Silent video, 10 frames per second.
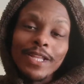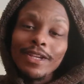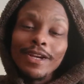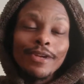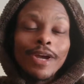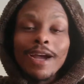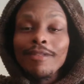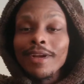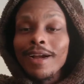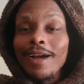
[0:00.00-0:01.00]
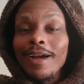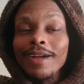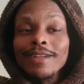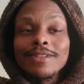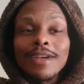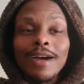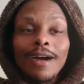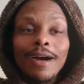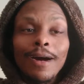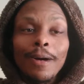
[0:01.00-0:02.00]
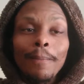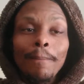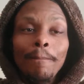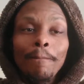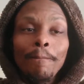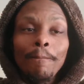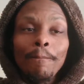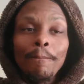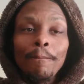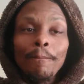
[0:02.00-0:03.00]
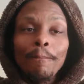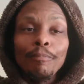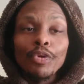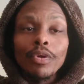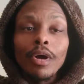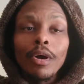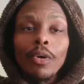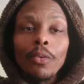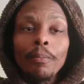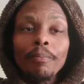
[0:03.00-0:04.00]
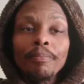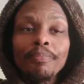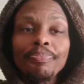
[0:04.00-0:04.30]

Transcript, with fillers: There you have it, guys. Um, you know,